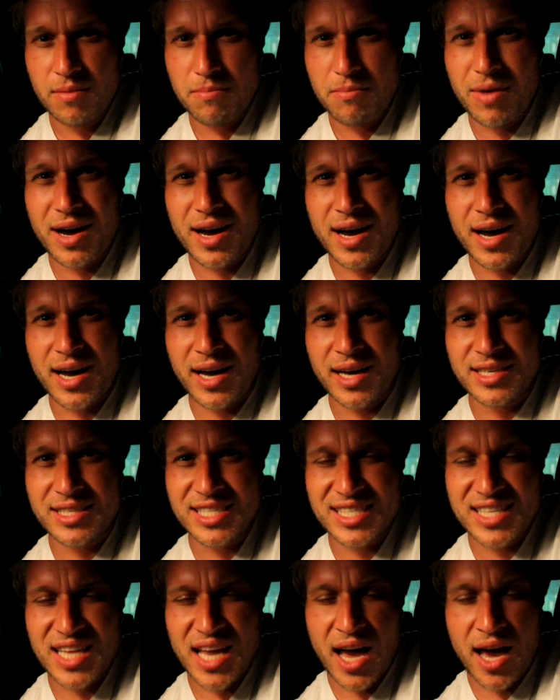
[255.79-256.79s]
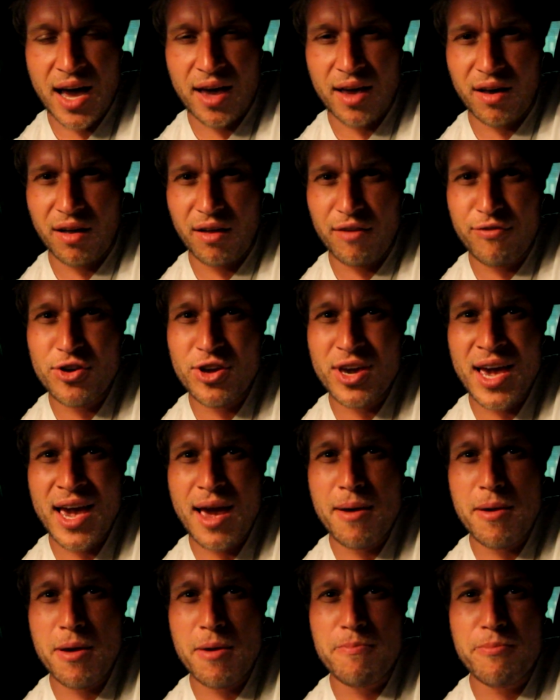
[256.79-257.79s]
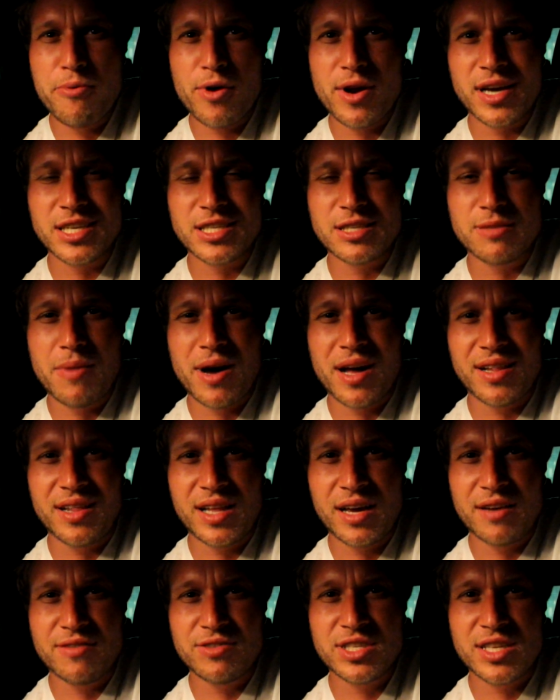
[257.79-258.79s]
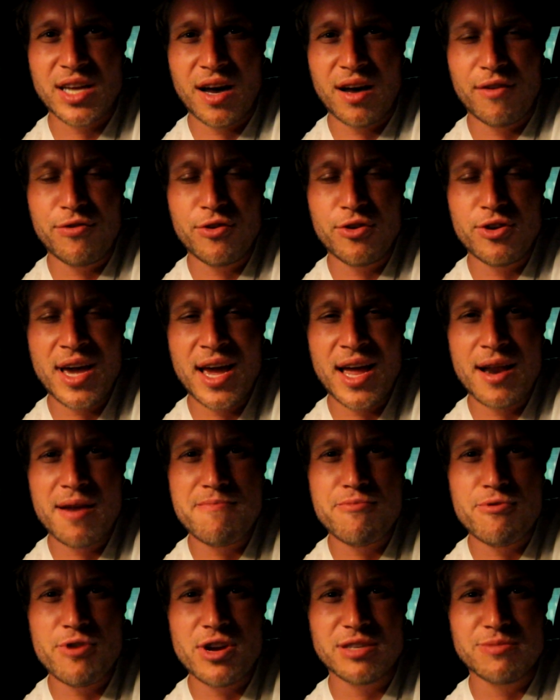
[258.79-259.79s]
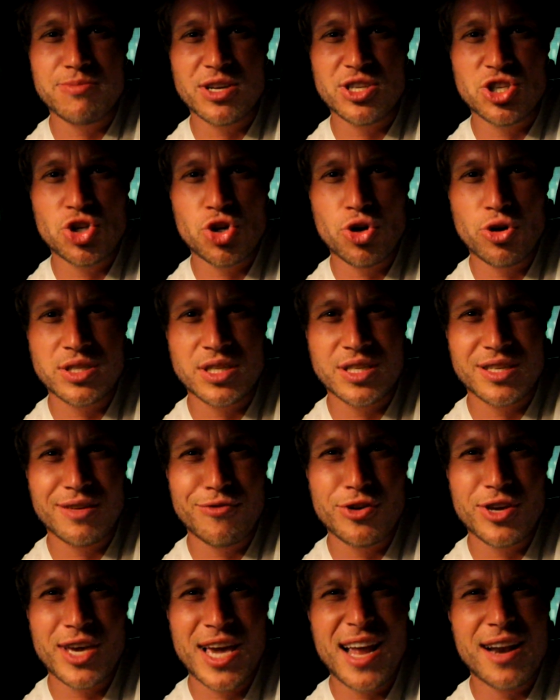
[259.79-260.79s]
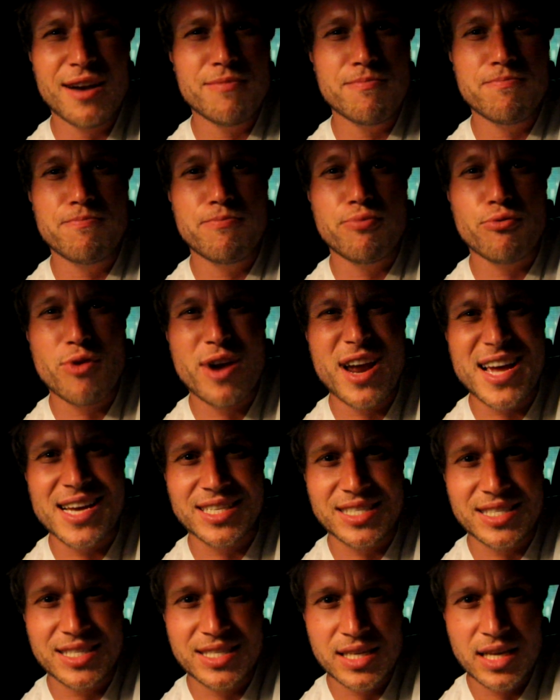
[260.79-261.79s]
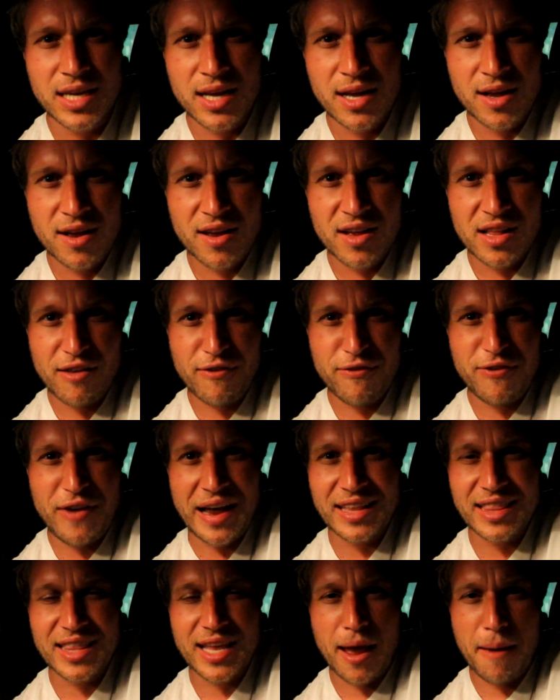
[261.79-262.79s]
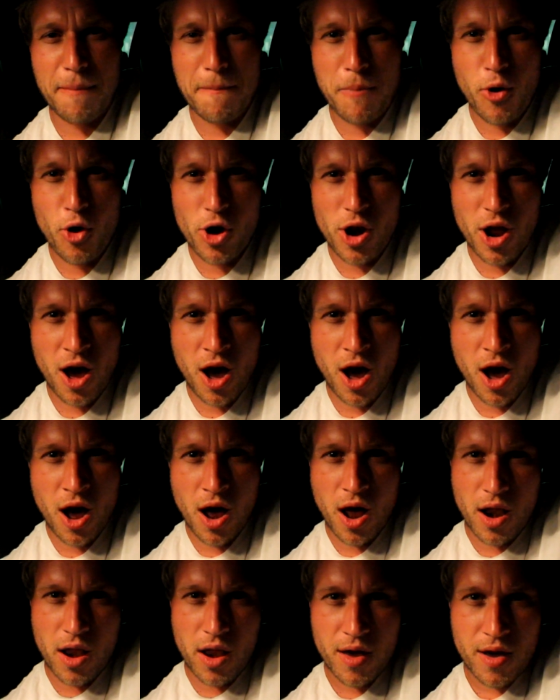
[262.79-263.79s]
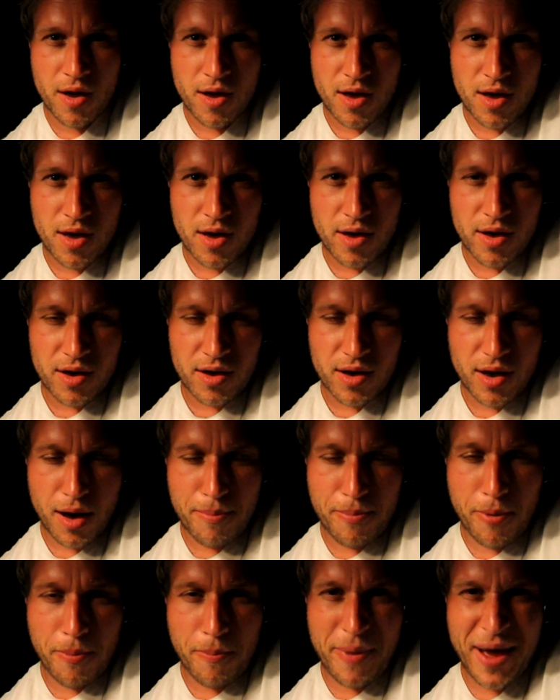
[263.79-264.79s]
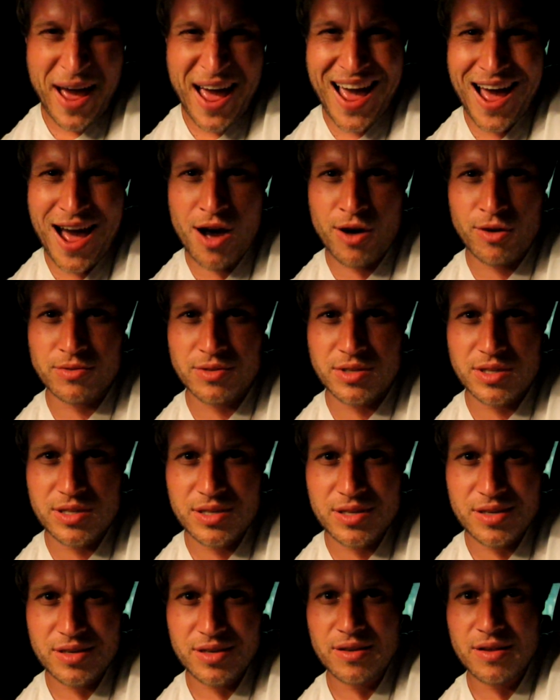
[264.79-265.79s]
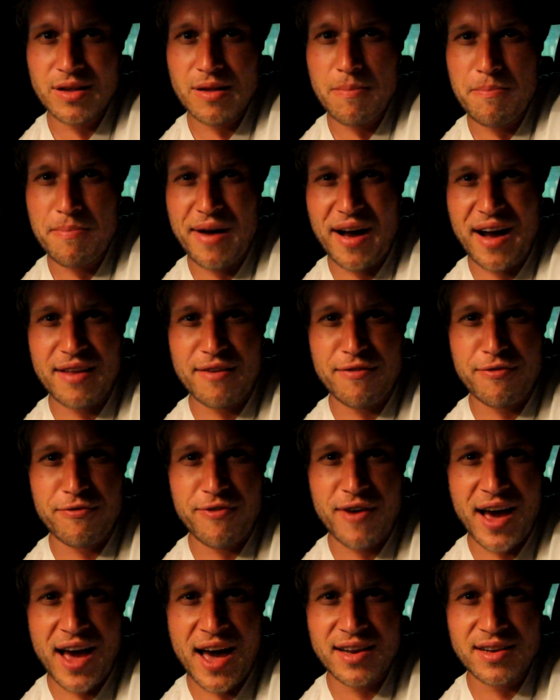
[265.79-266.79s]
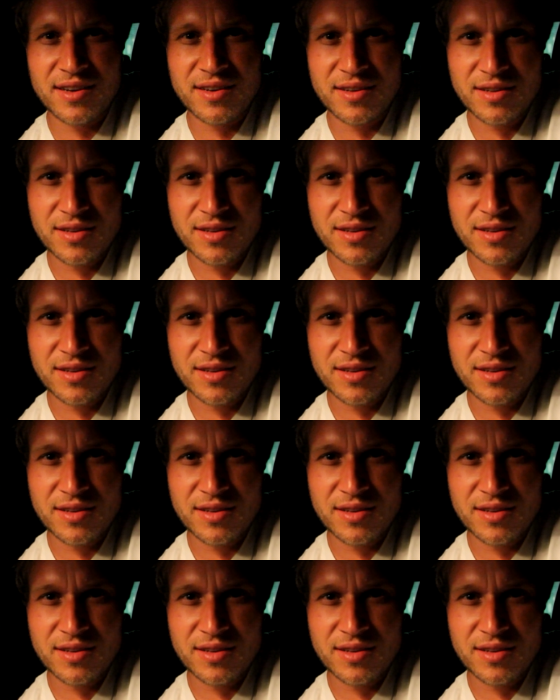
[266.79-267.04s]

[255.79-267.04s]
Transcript: my style, if you can't embrace my lifestyle, if you can't embrace my choices, if you can't embrace the fact that I put on a couple pounds body fat,